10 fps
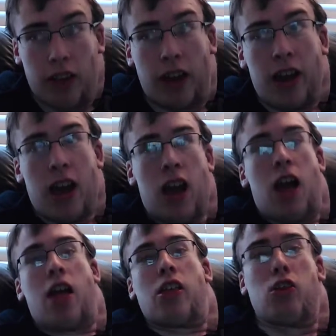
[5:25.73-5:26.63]
Like,
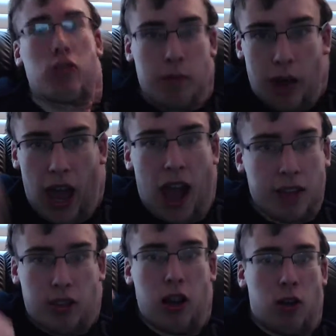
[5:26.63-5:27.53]
using the
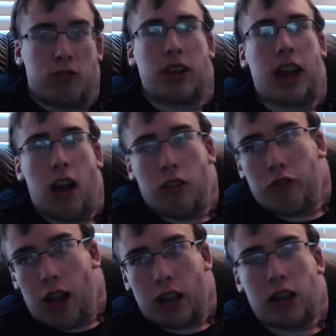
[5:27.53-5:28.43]
antidote to
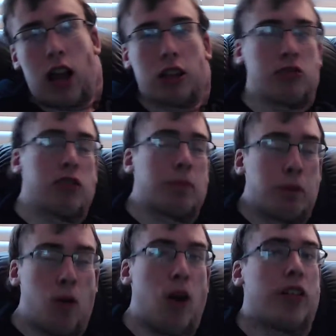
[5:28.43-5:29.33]
counteract Stalker's
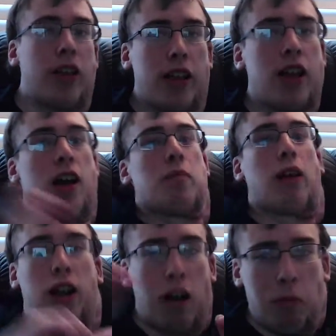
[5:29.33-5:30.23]
poison,
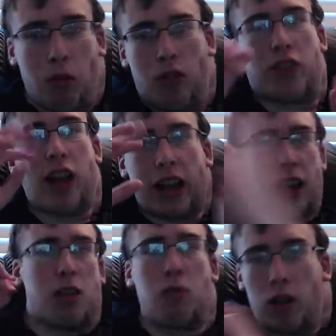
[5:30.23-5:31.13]
the couple of
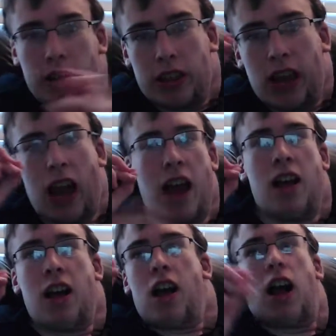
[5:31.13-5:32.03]
seconds works he had,
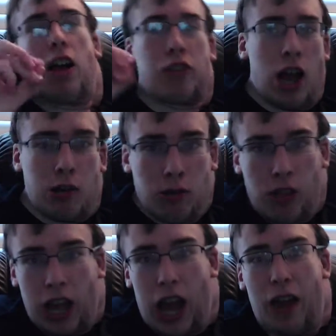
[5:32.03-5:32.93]
and Stalker was
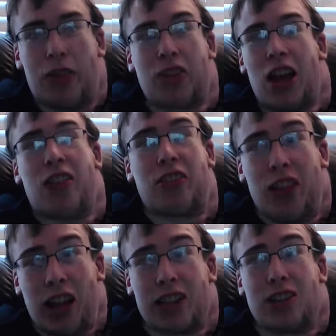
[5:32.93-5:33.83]
like, I have 10
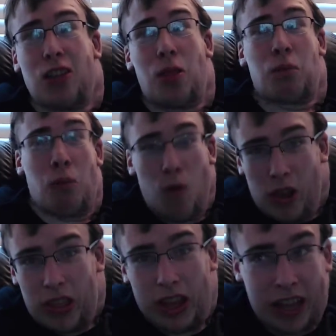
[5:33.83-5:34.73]
seconds until the
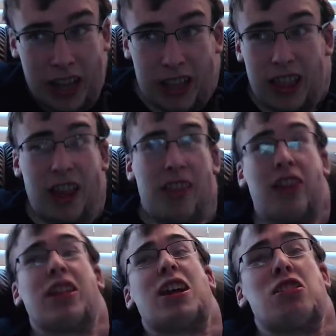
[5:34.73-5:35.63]
poison kicks in.
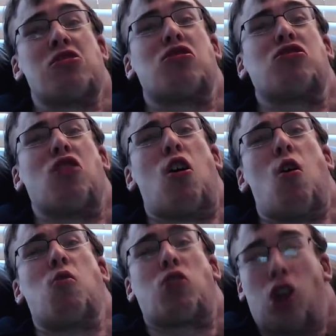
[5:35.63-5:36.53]
Like, that is
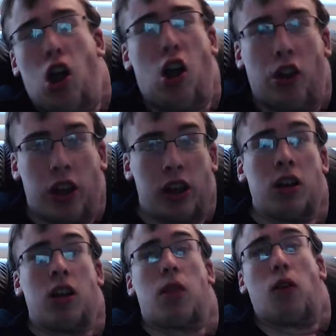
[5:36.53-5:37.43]
so good.
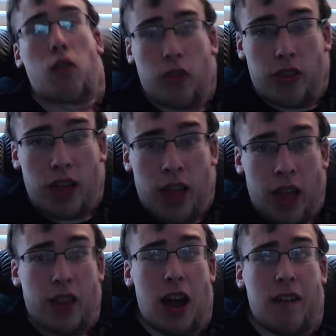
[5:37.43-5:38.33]
The, the,
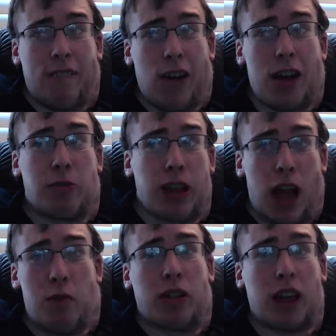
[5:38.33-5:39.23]
that fight with
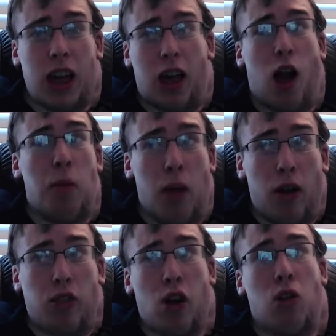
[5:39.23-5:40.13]
everything I love
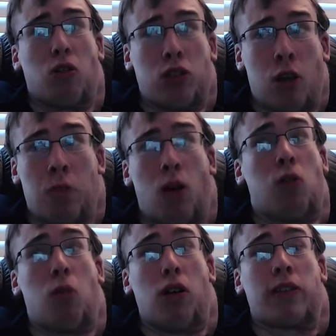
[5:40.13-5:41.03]
about Naruto
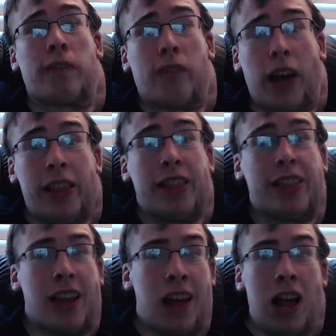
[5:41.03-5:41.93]
Part 1 fights,
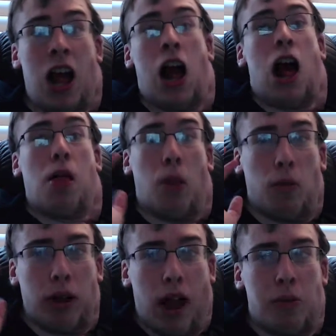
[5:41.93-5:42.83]
Love
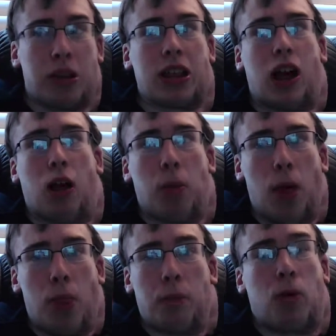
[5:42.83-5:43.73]
with everything I love
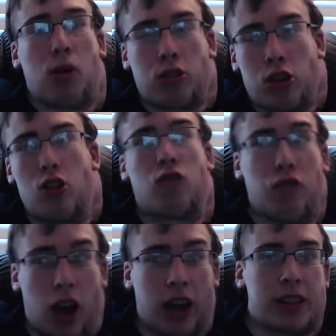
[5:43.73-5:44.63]
about the part two
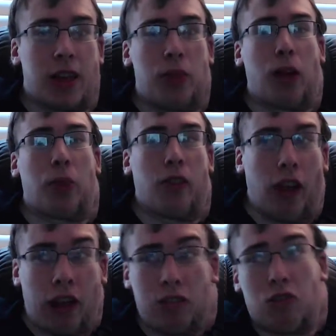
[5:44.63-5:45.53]
fight and like the
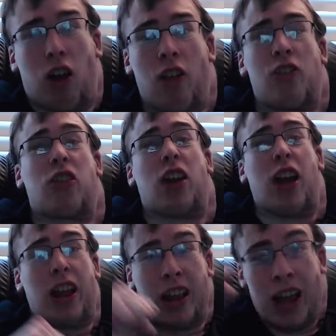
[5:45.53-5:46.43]

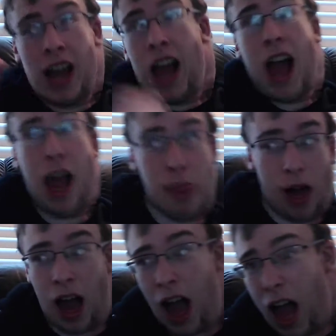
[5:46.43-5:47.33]
destruction and the
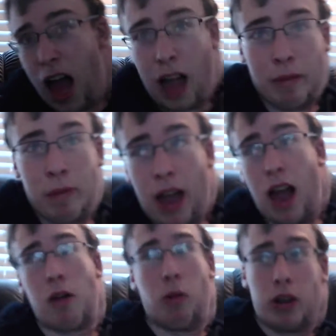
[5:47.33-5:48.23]
high
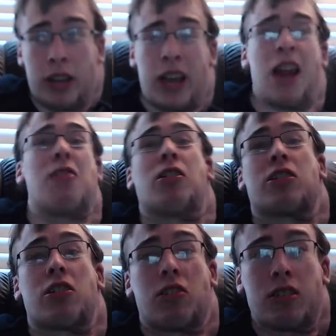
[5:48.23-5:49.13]
powered
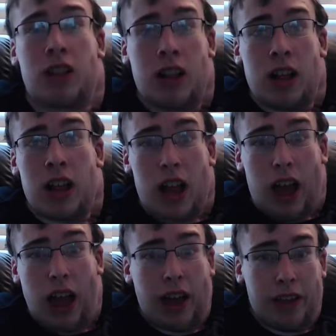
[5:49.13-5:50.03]
characters.
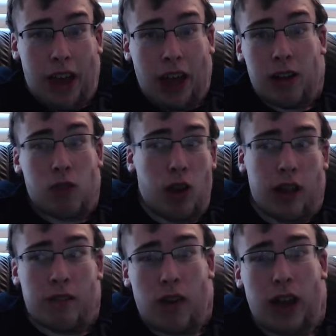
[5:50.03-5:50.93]
And yeah,
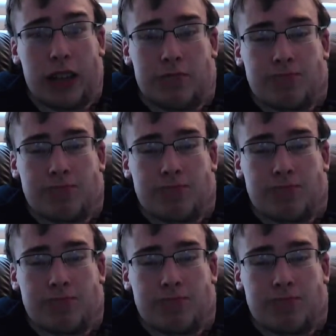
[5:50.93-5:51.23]
great fight.